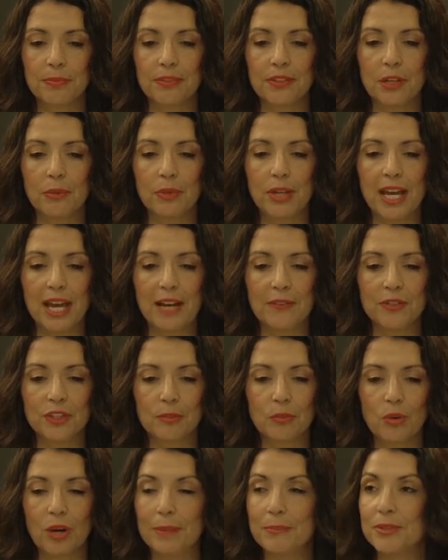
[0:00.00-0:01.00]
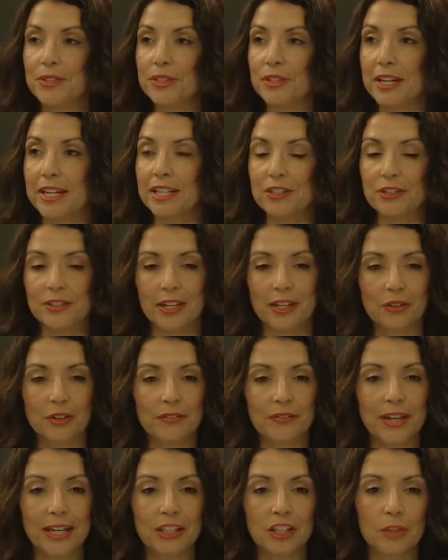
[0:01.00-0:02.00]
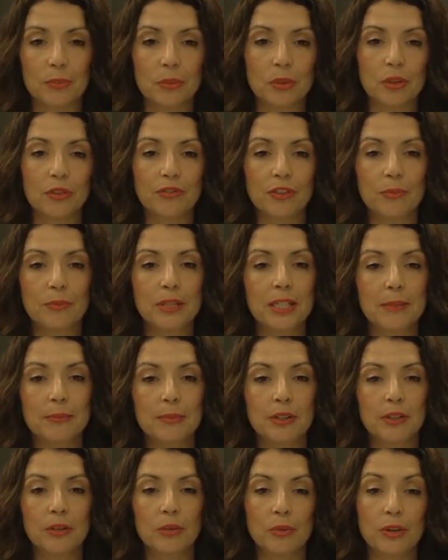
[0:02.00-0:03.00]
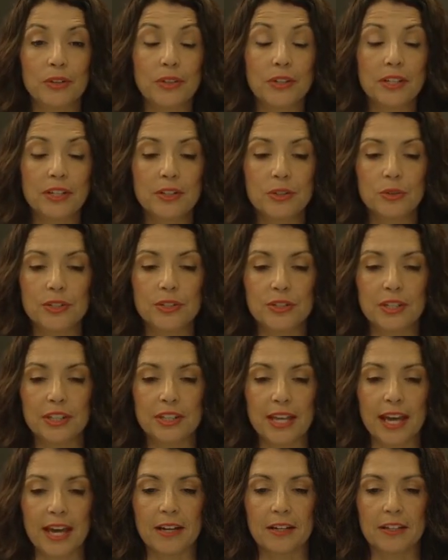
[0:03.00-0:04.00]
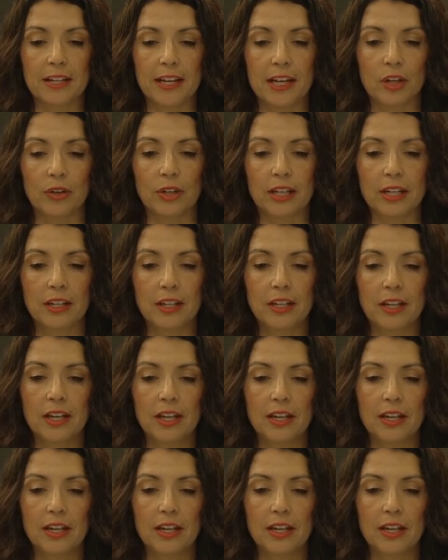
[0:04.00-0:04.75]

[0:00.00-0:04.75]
Then we have some websites that are available for people with an interest in that area,